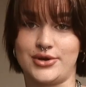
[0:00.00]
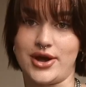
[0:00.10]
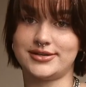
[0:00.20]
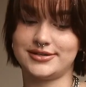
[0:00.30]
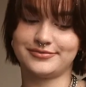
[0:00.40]

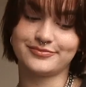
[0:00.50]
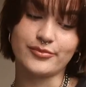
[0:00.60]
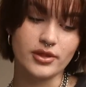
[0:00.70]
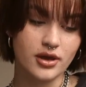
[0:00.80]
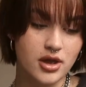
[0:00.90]
not.
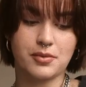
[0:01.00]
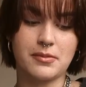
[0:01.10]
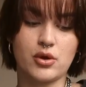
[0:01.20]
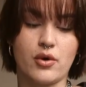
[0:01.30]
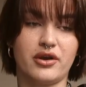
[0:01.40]

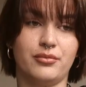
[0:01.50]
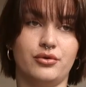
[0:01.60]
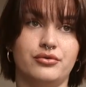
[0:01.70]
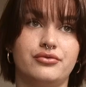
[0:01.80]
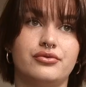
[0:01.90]
People who want to
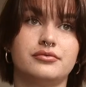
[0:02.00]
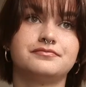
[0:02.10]
move.